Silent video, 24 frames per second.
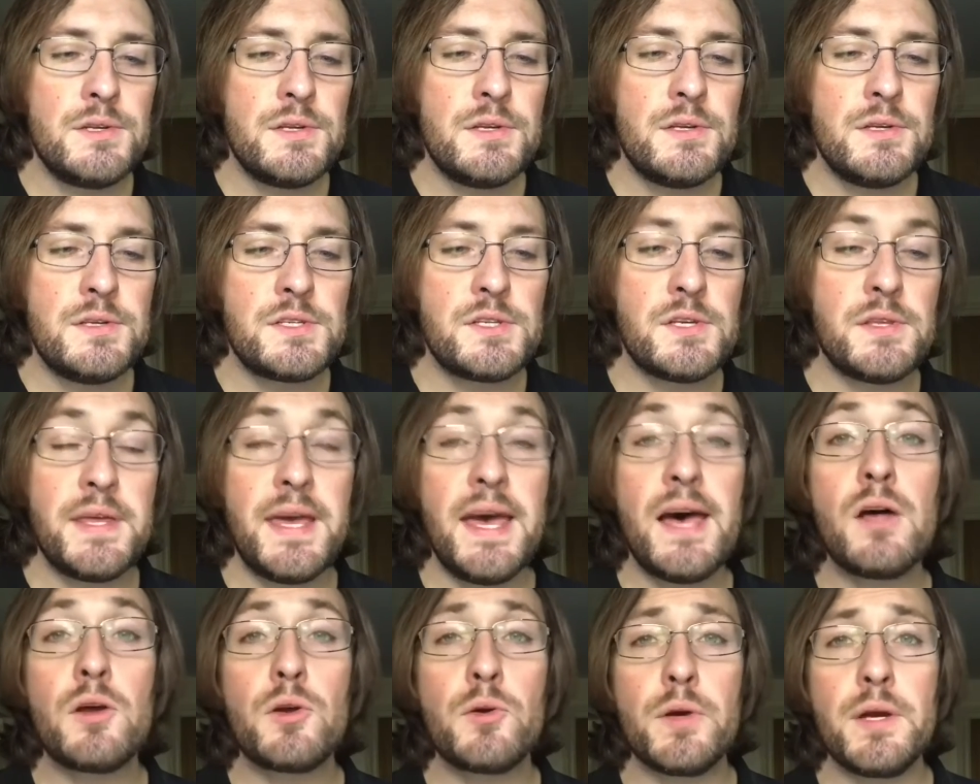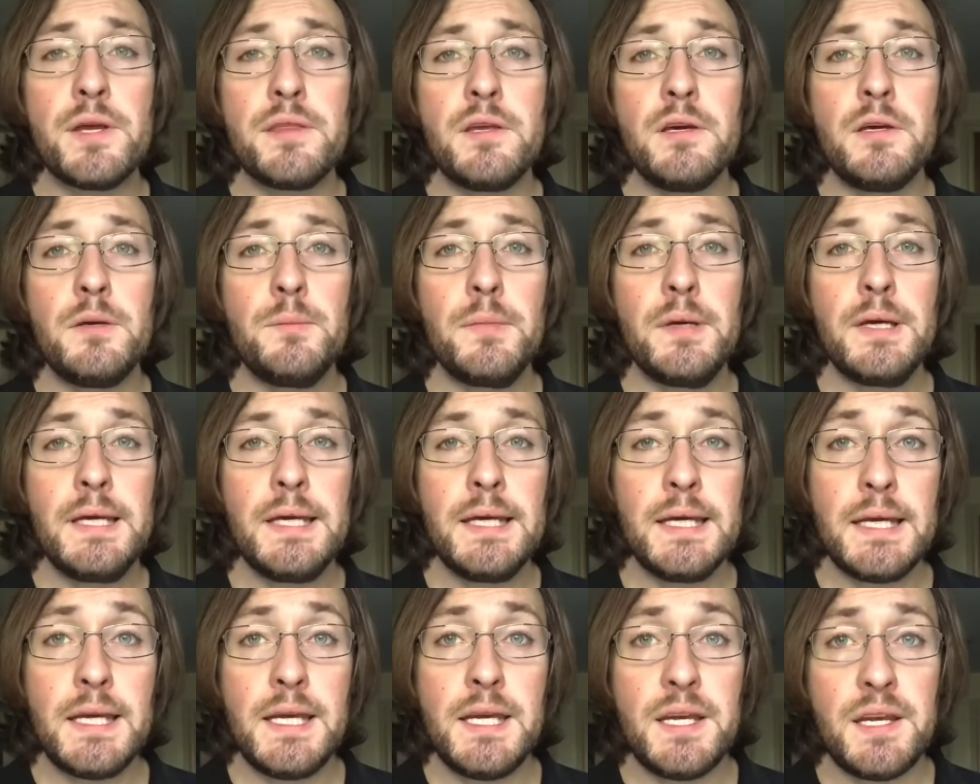So the algorithm
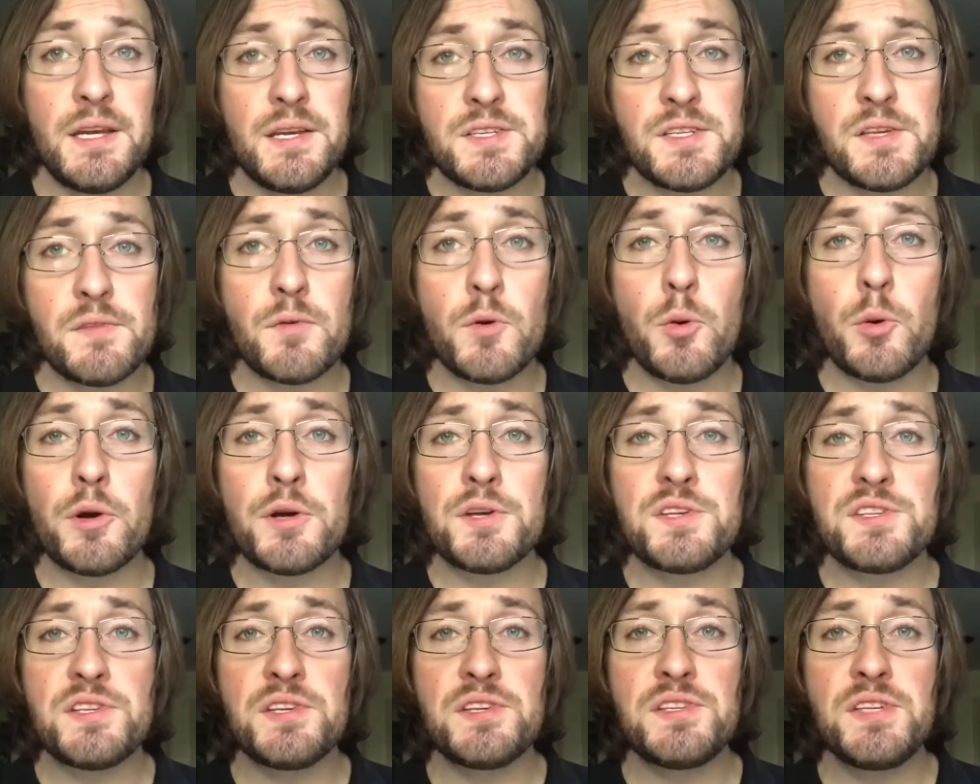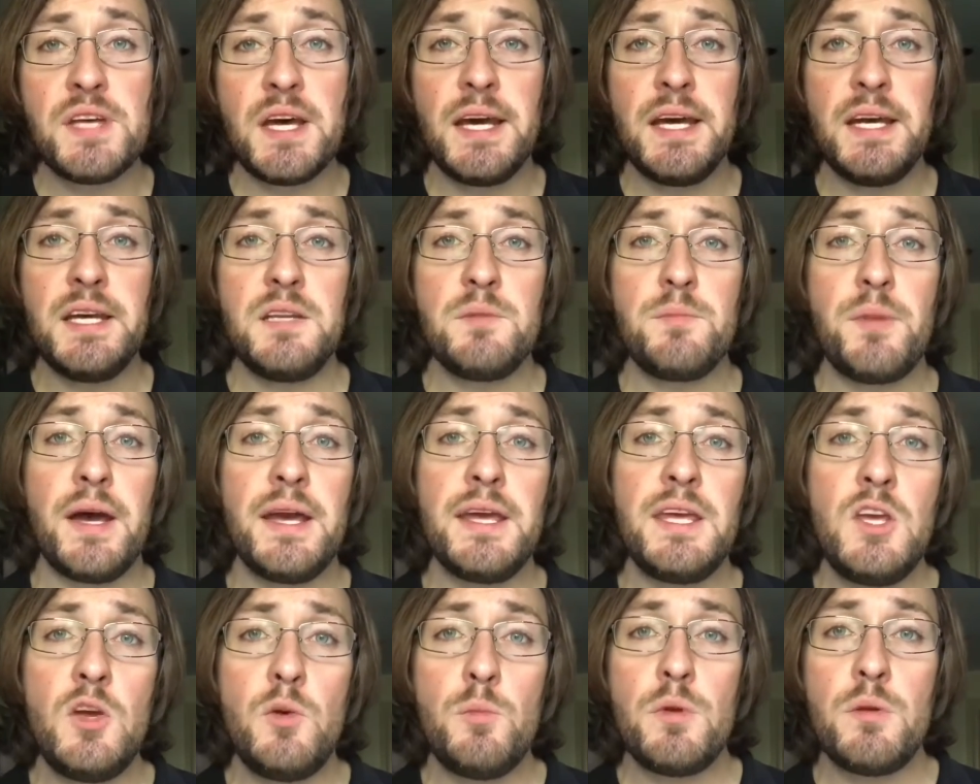is, of course, designed by
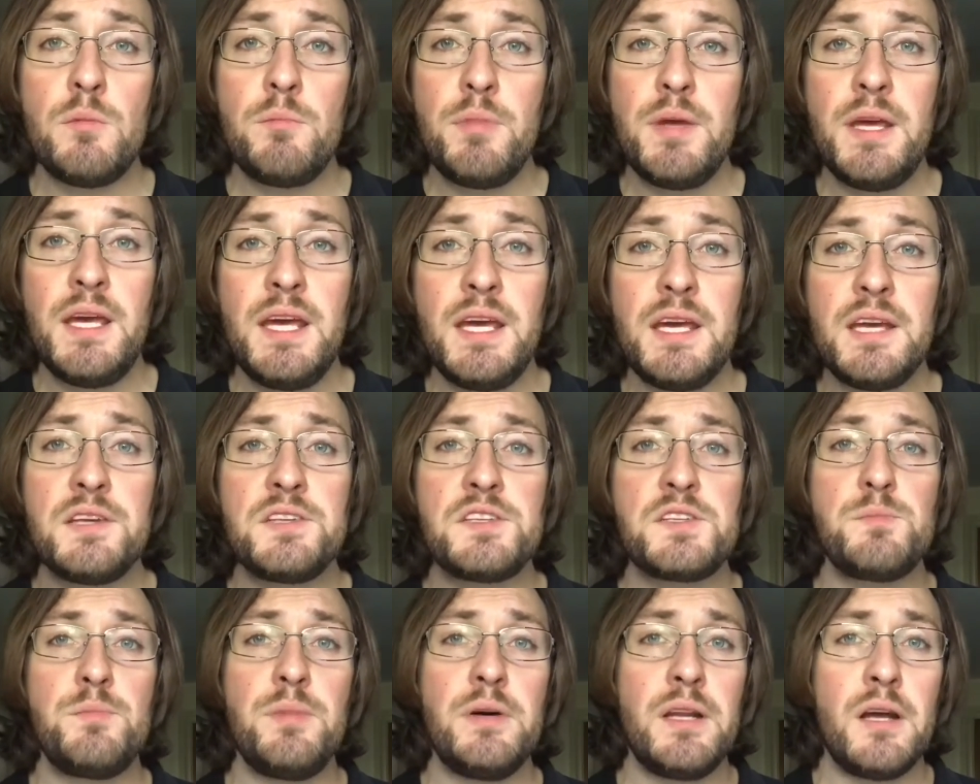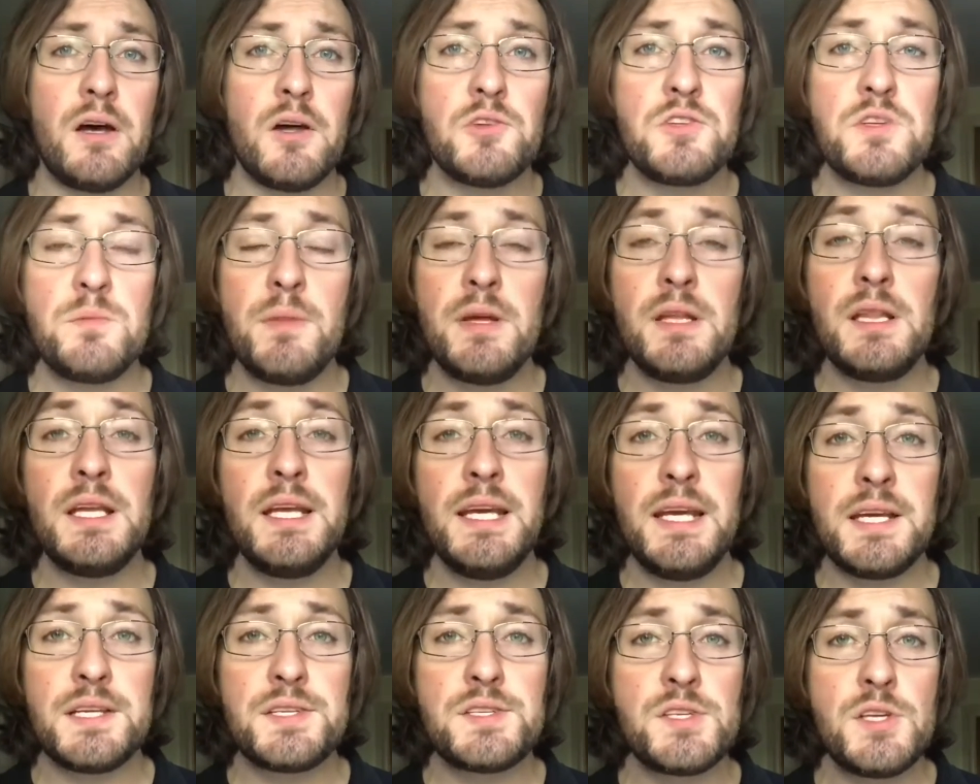human beings, but ultimately
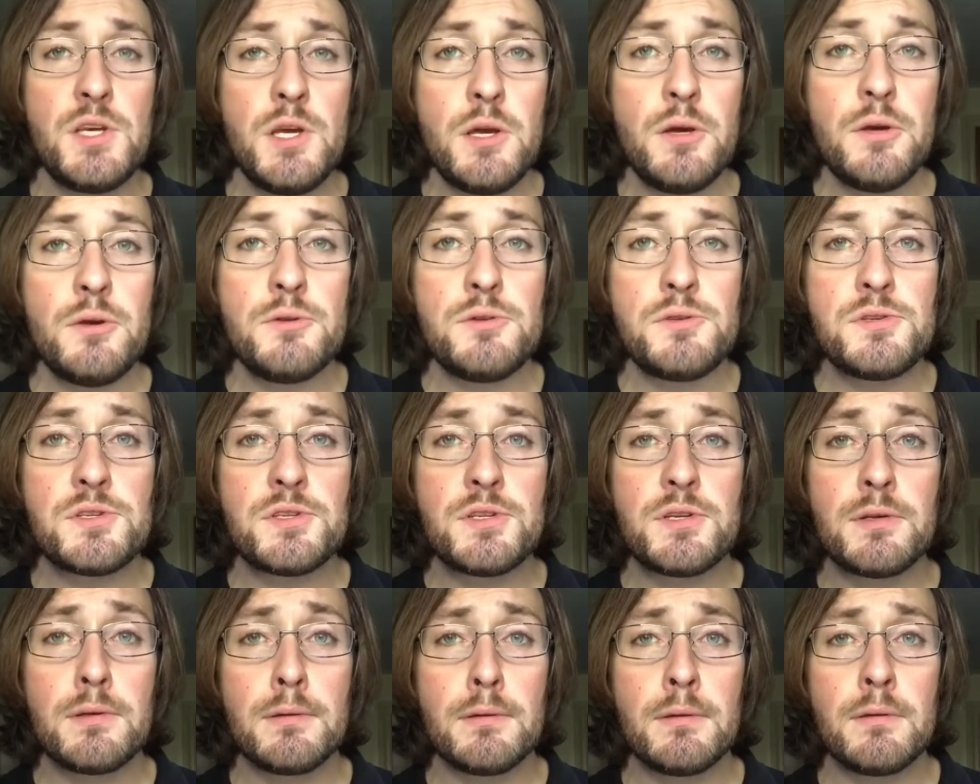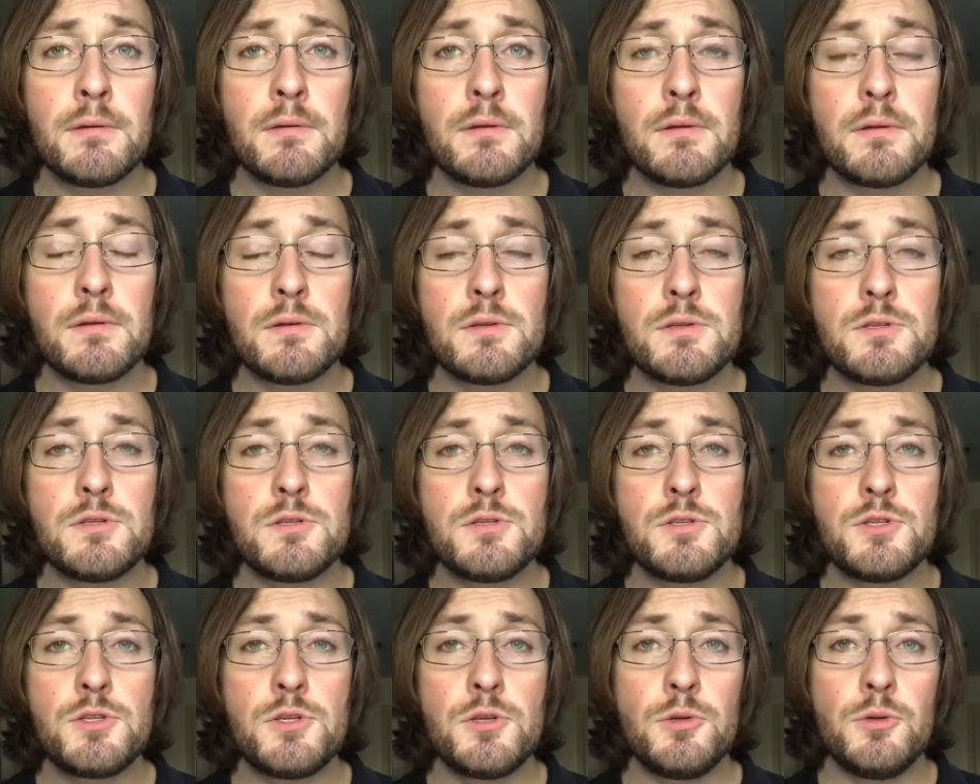it's used
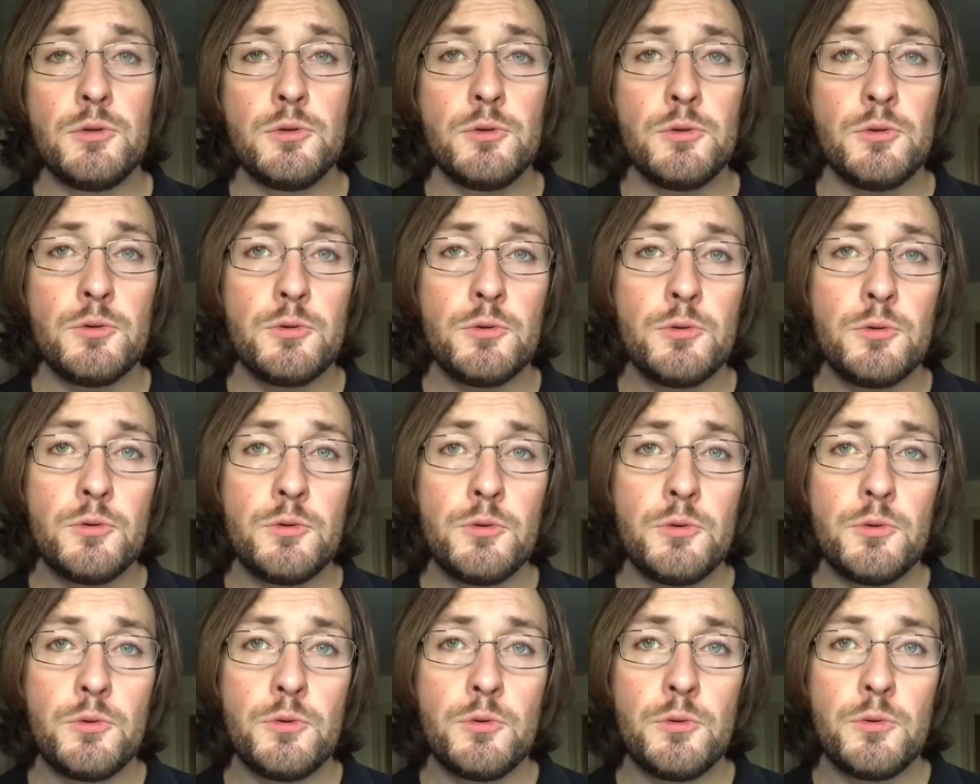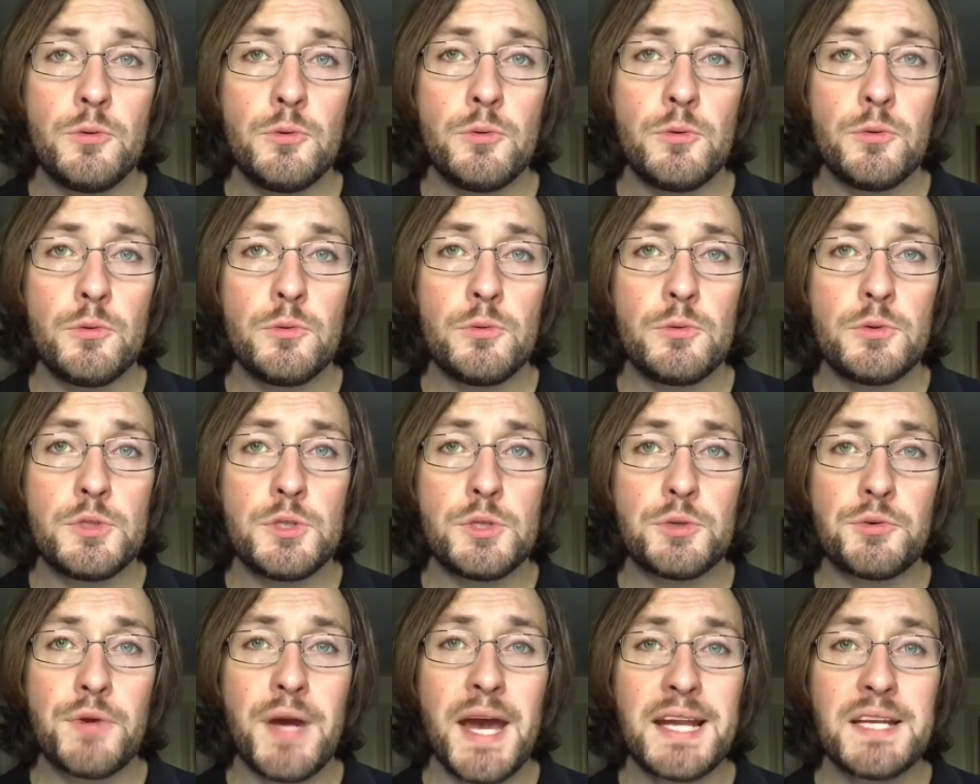to
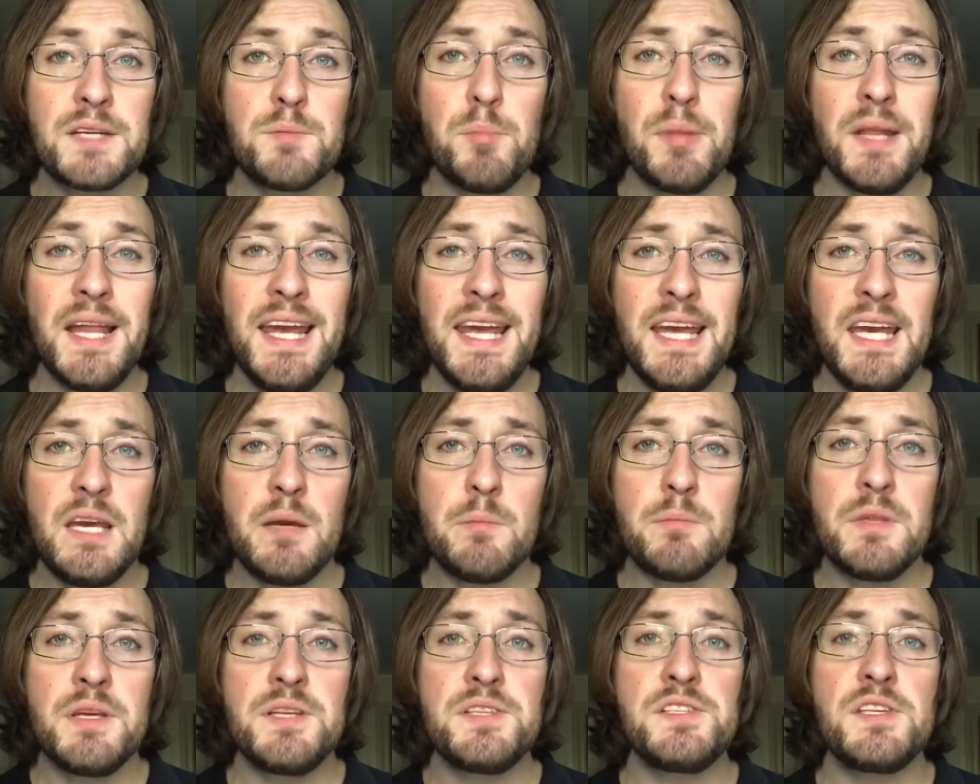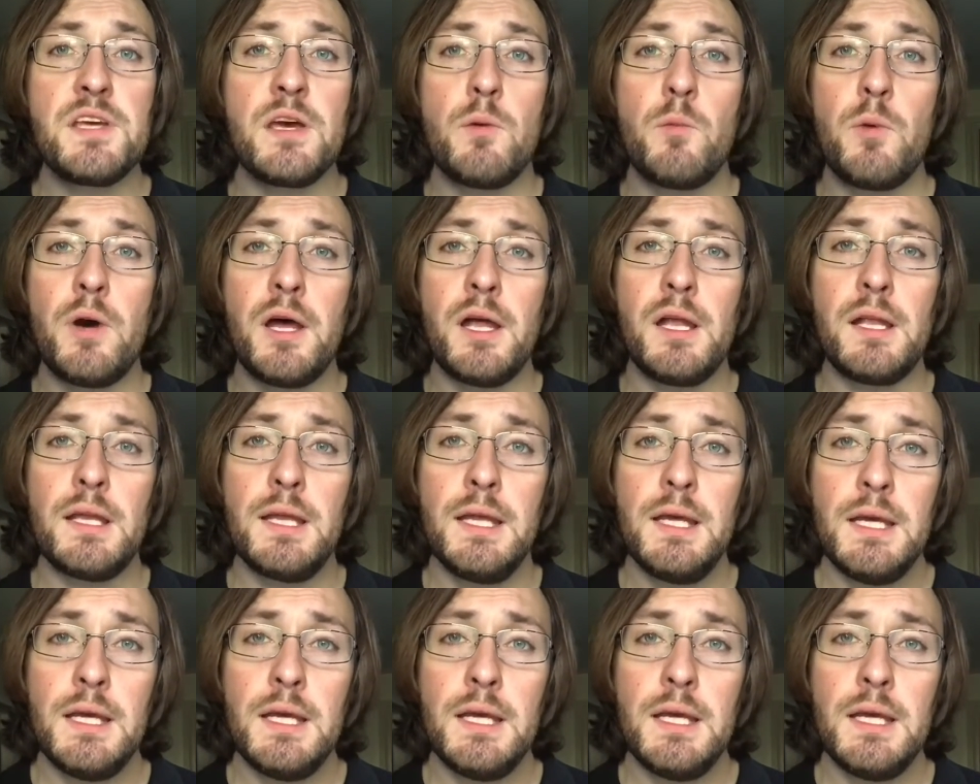direct blame. They say, well,